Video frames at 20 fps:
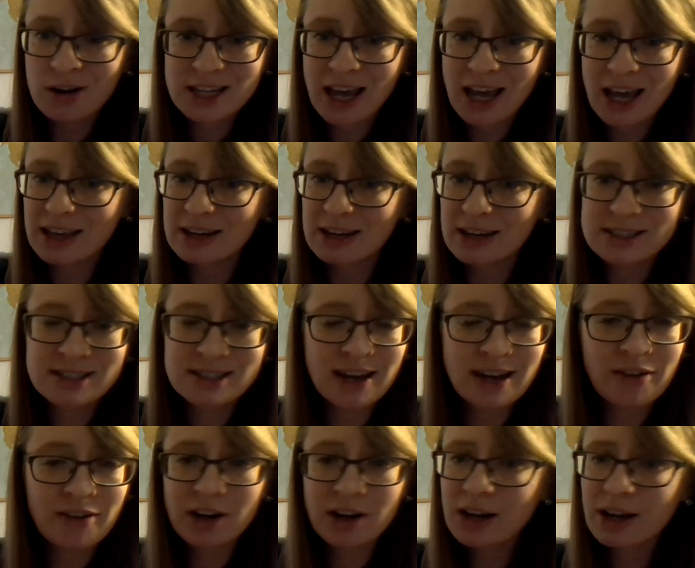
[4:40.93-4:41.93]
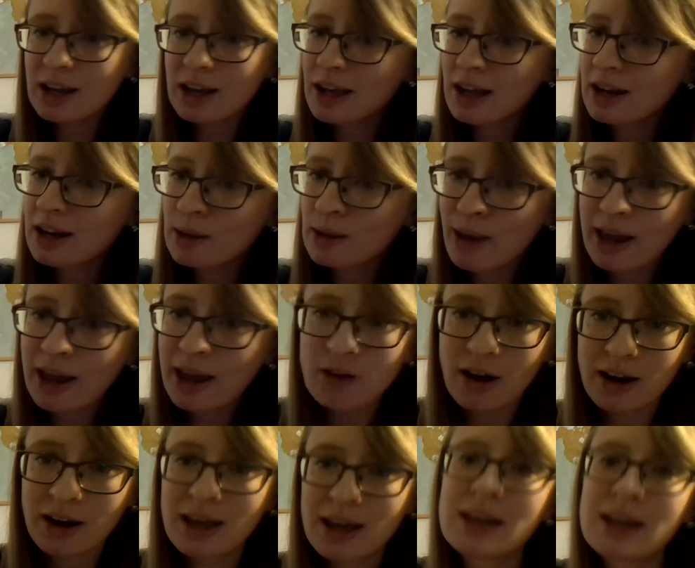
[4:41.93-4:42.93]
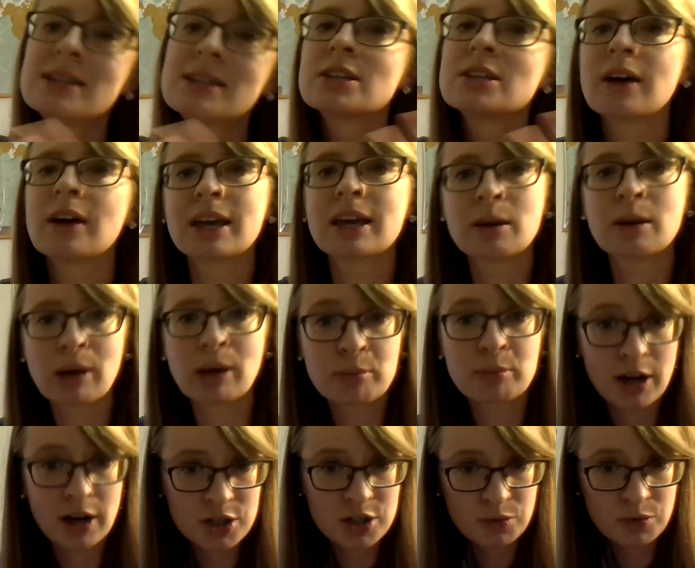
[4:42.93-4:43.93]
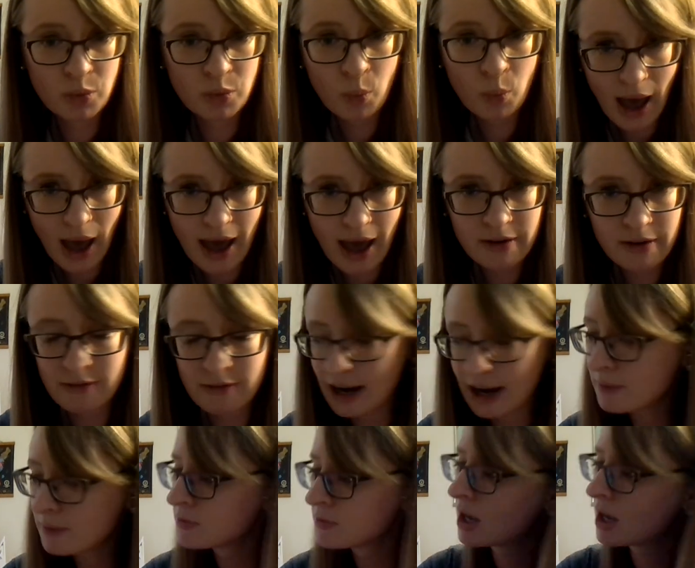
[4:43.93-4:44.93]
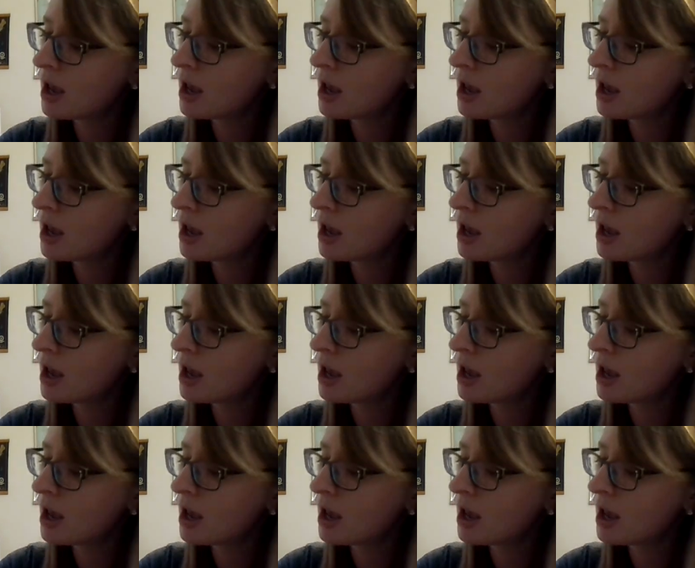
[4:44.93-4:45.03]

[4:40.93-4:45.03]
day and it's never going to get any paint on it until I get my brush wet, right?